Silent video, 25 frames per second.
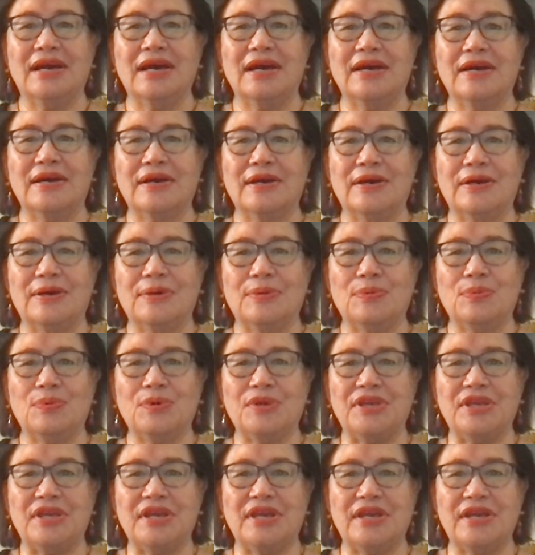
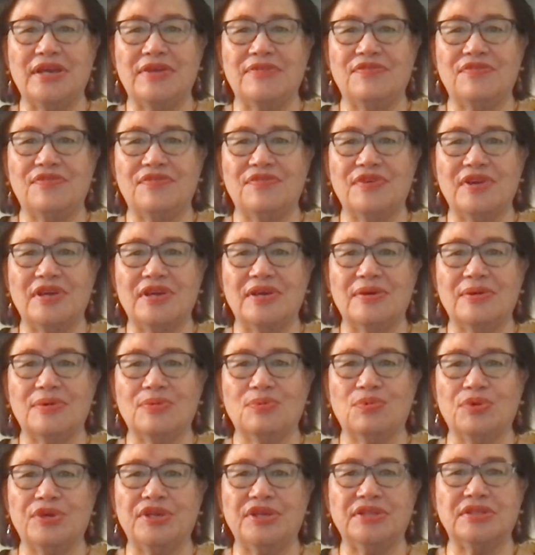
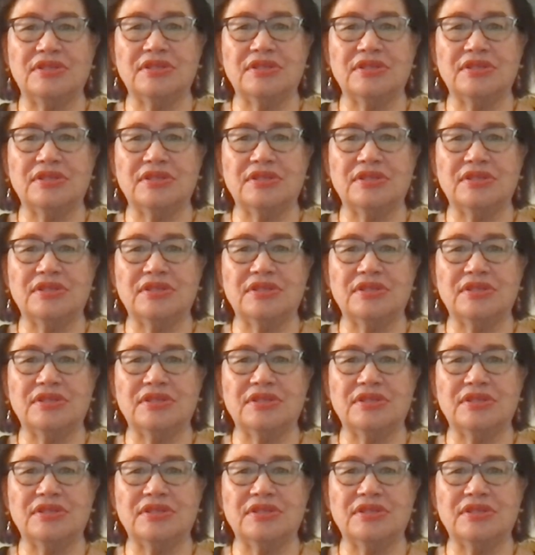We're